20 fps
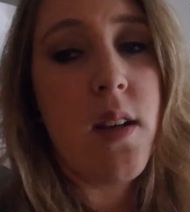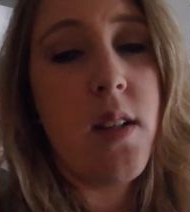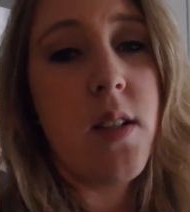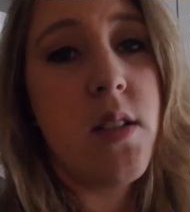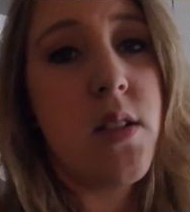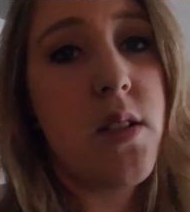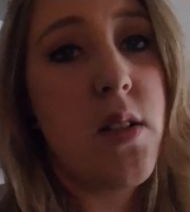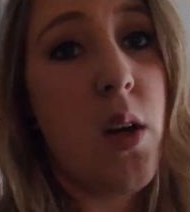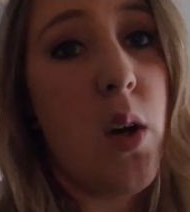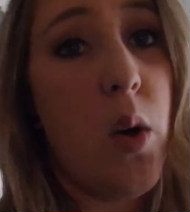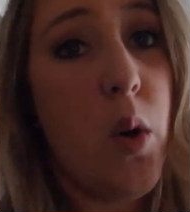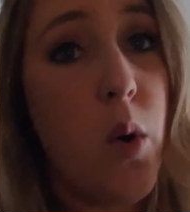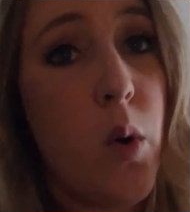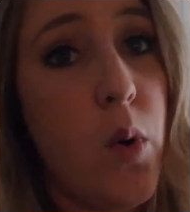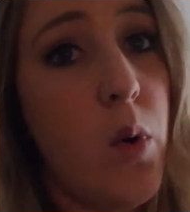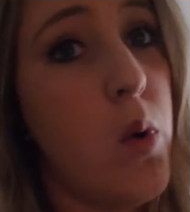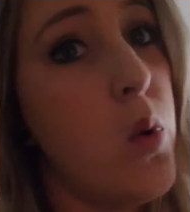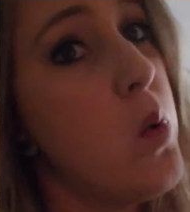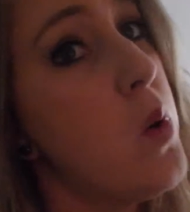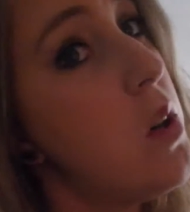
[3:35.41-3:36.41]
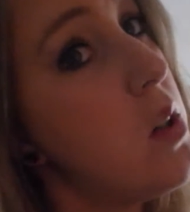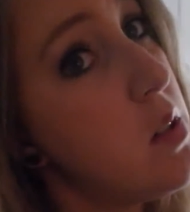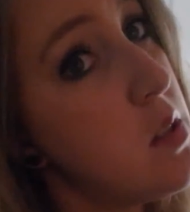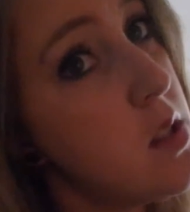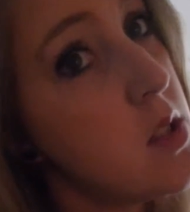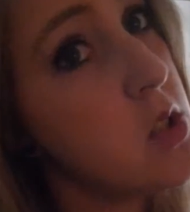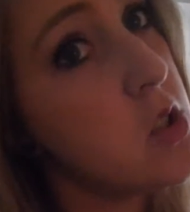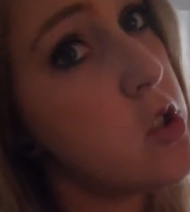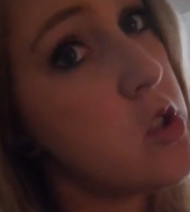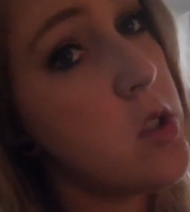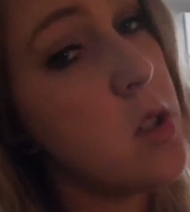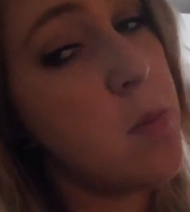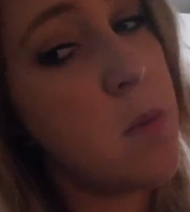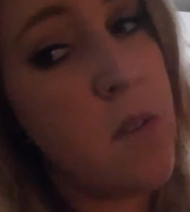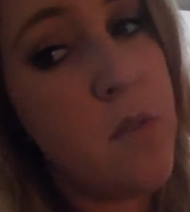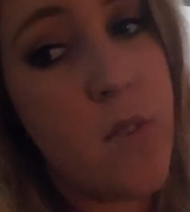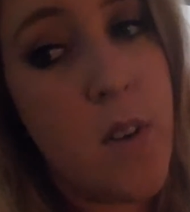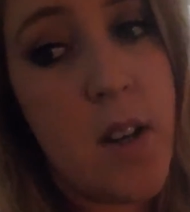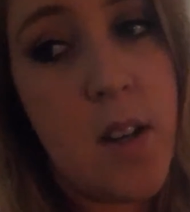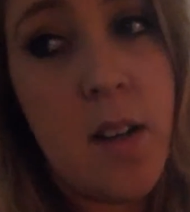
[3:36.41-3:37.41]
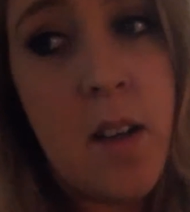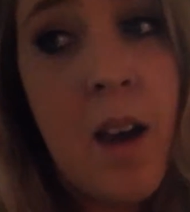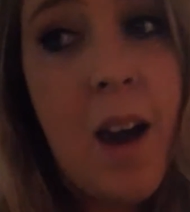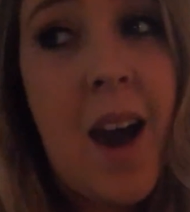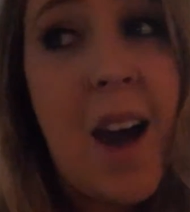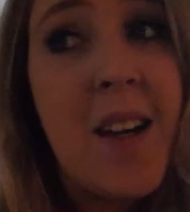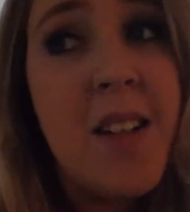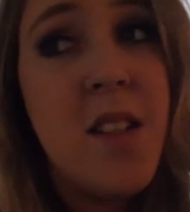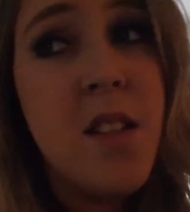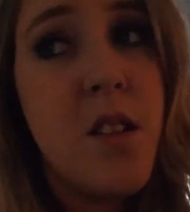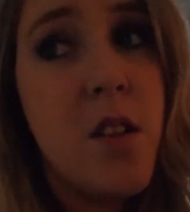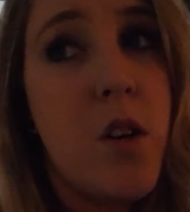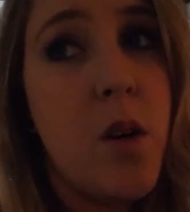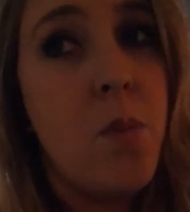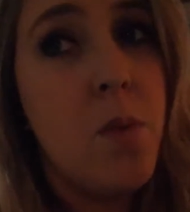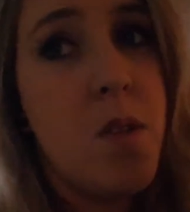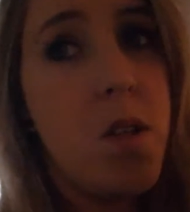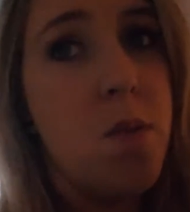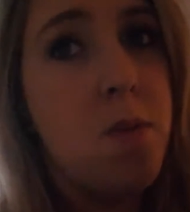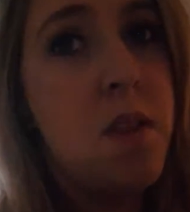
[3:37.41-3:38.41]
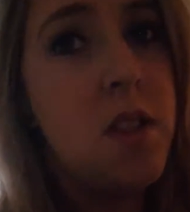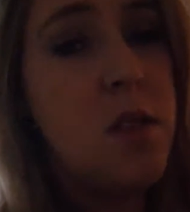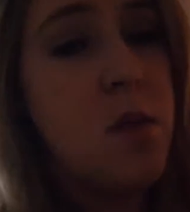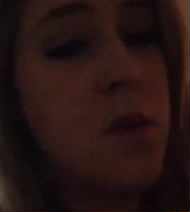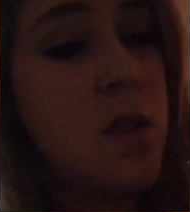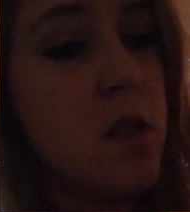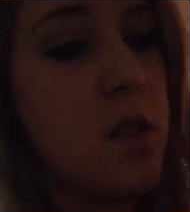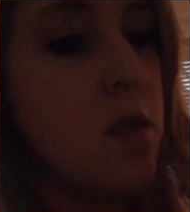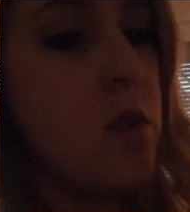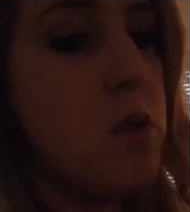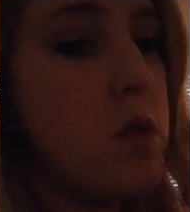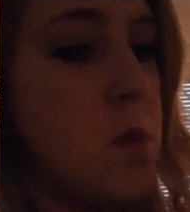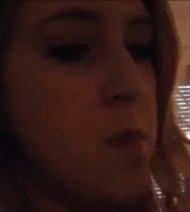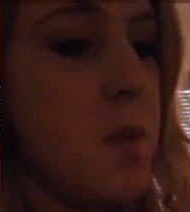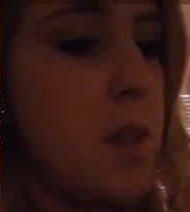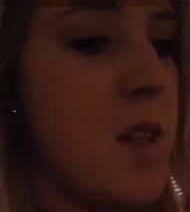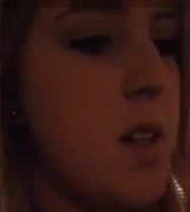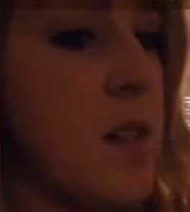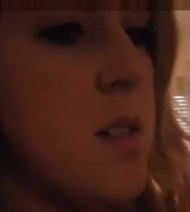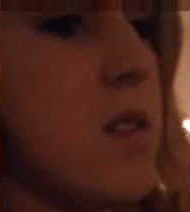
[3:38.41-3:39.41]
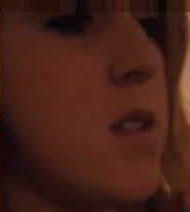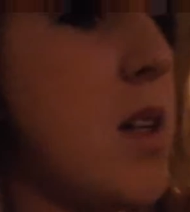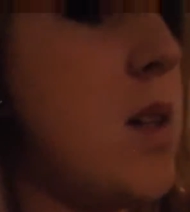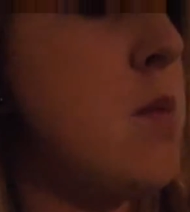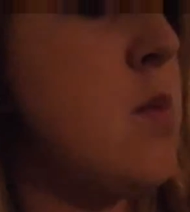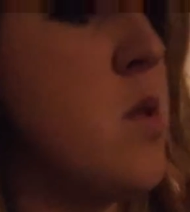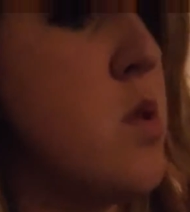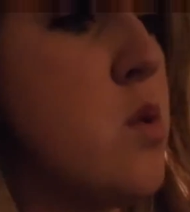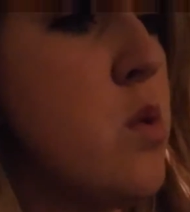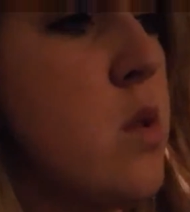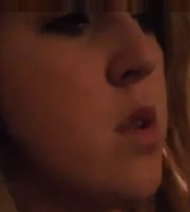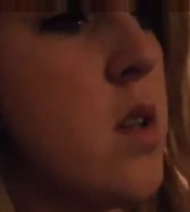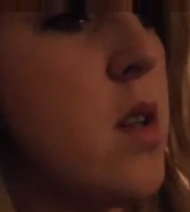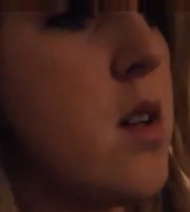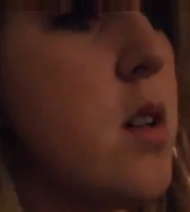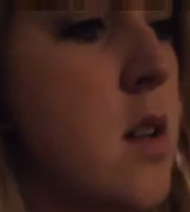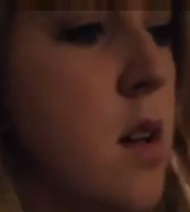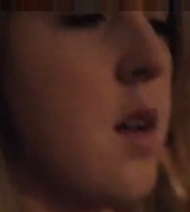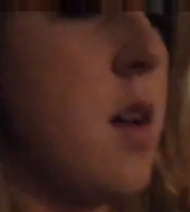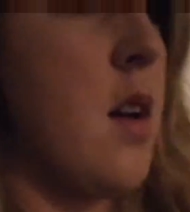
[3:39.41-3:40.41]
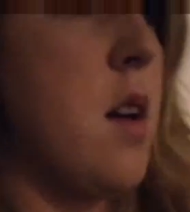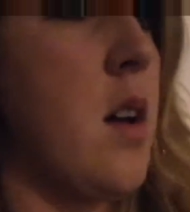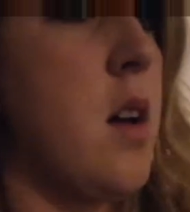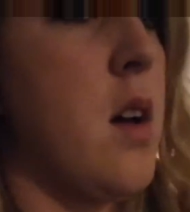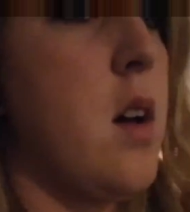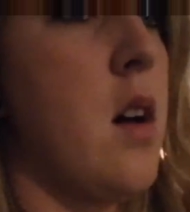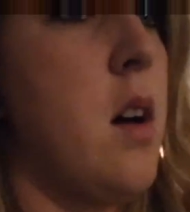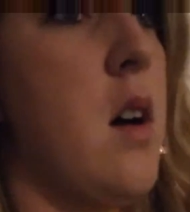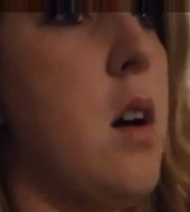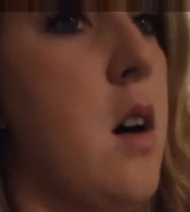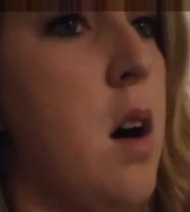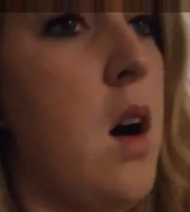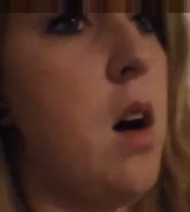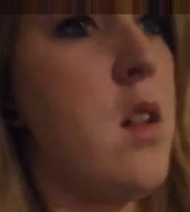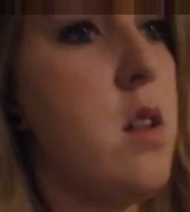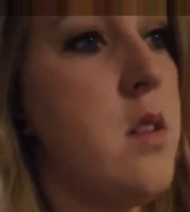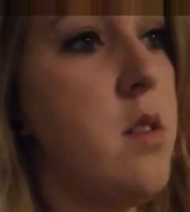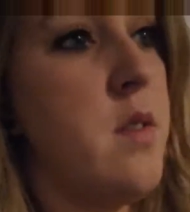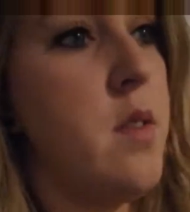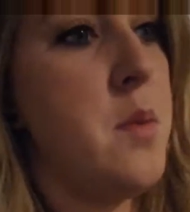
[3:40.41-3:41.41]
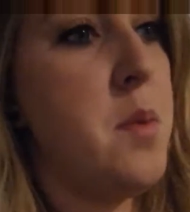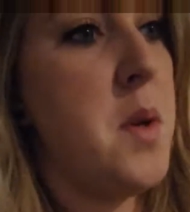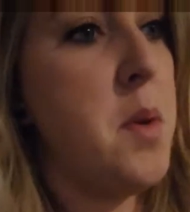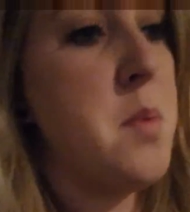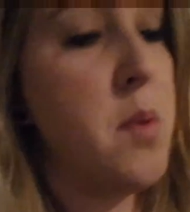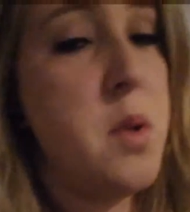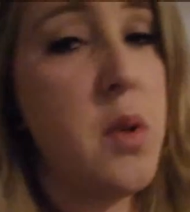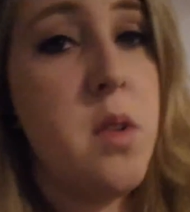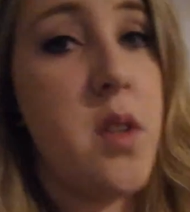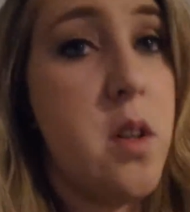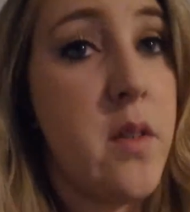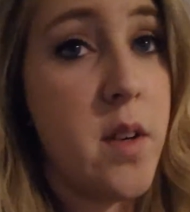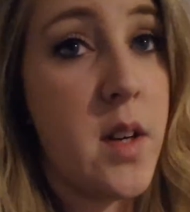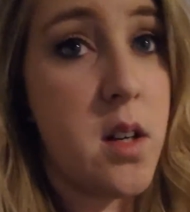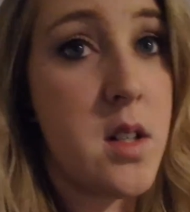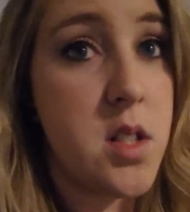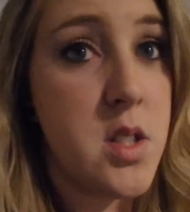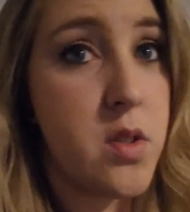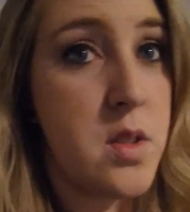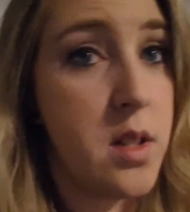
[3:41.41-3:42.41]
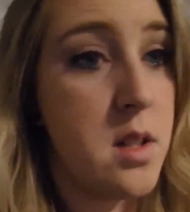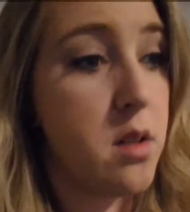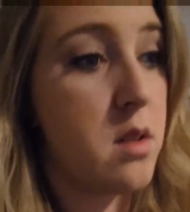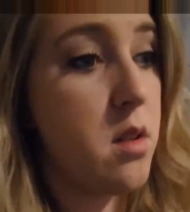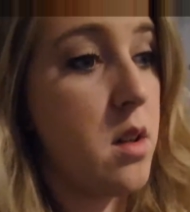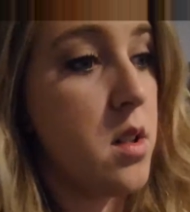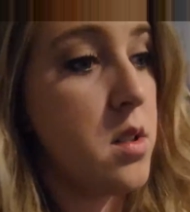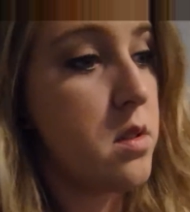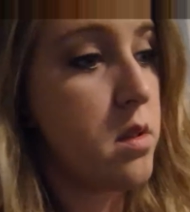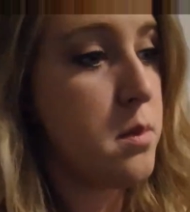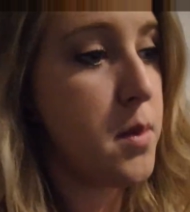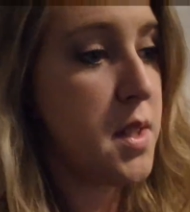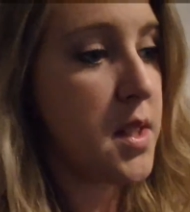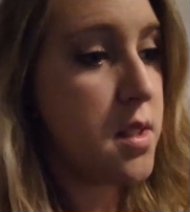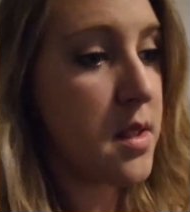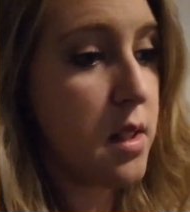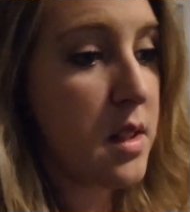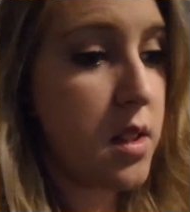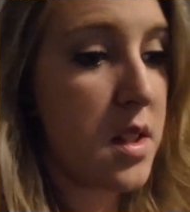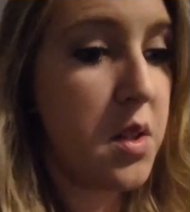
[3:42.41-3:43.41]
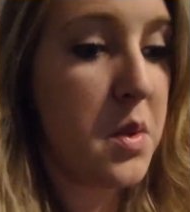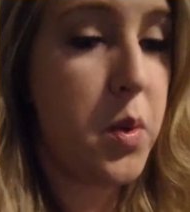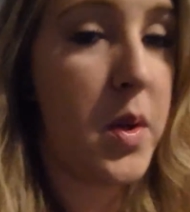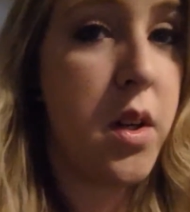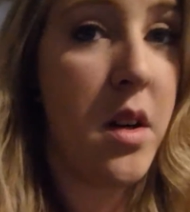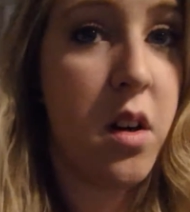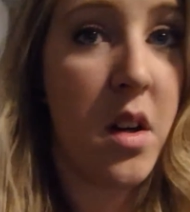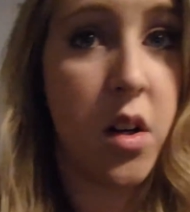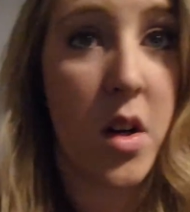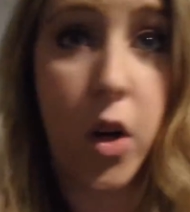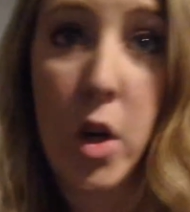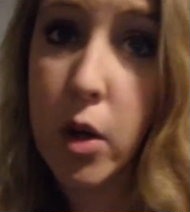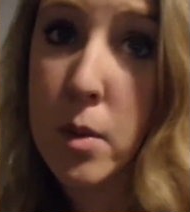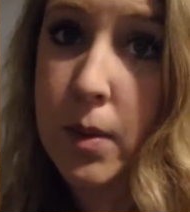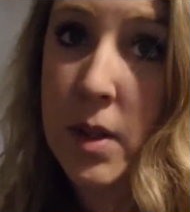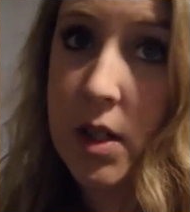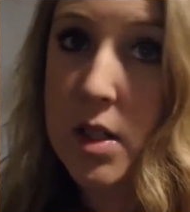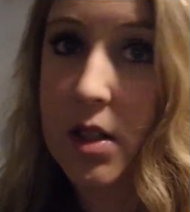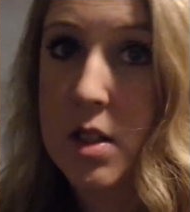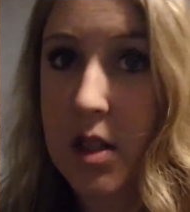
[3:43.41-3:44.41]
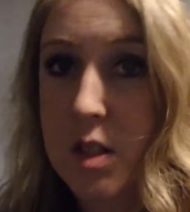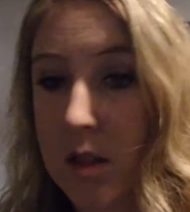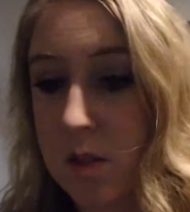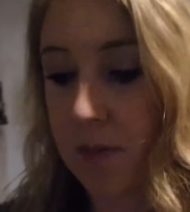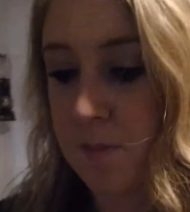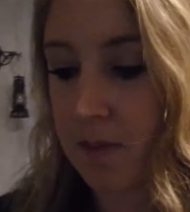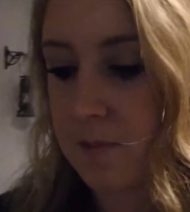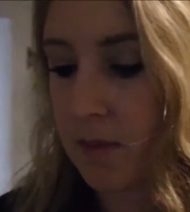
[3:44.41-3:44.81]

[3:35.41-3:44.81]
So, should be fun. I need to open up these windows because I'm sure all of the people who live on our street across from us think that we are hermits